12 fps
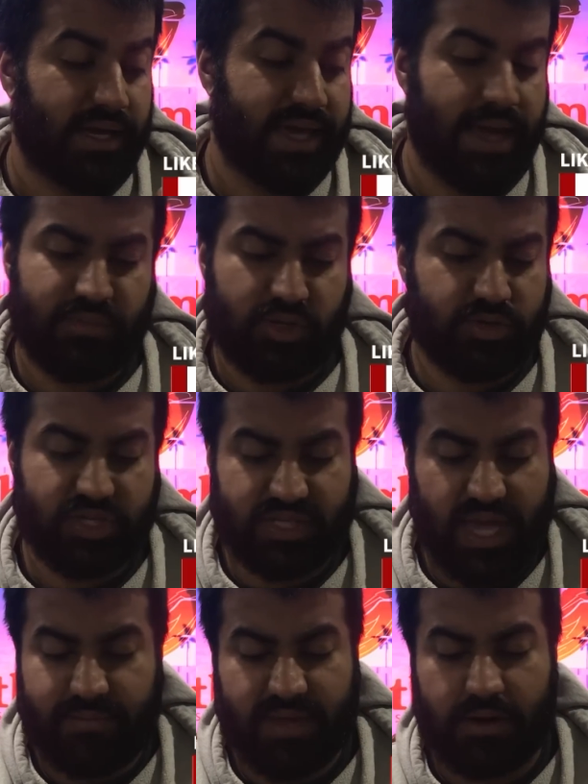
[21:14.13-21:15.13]
Game 2 just
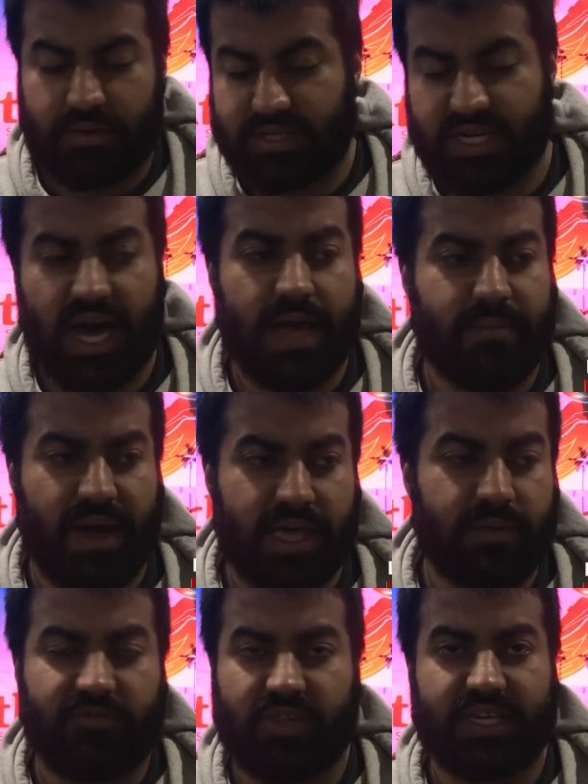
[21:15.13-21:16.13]
came down to a time. I
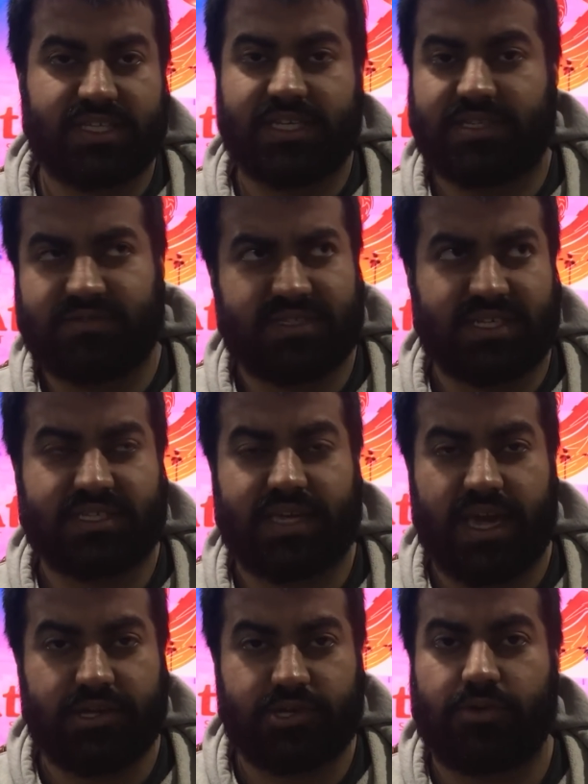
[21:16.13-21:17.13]
hit him for
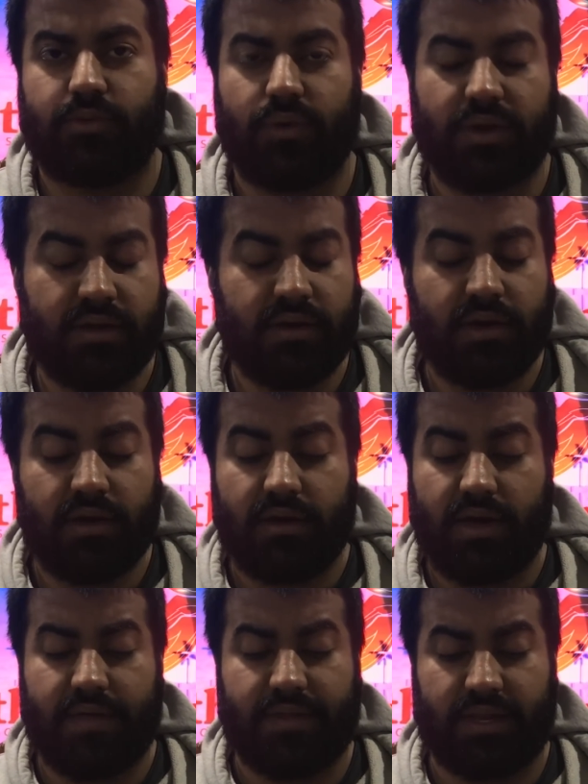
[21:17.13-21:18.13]
6k turn 1,
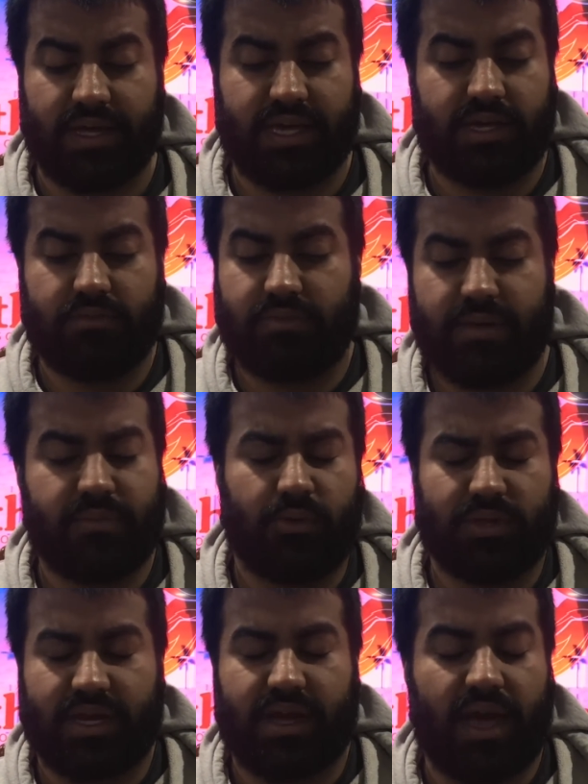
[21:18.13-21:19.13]
and then he hit me
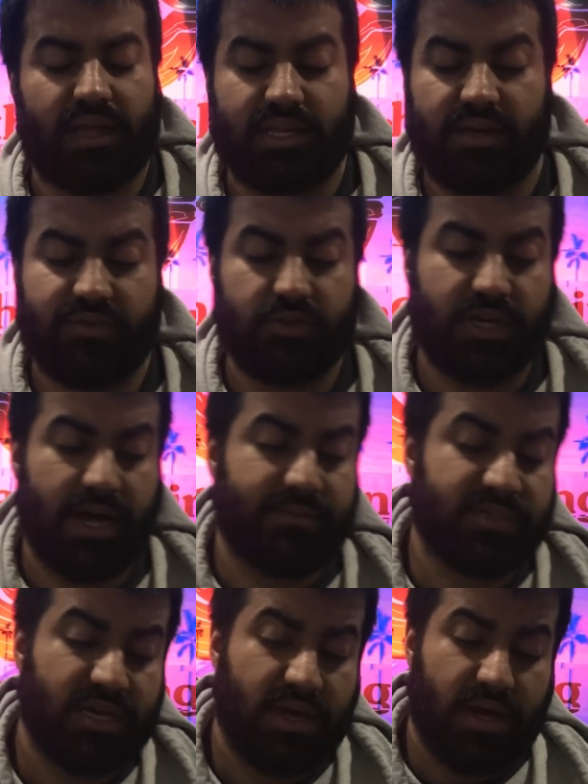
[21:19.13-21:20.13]
with Hayate a few times.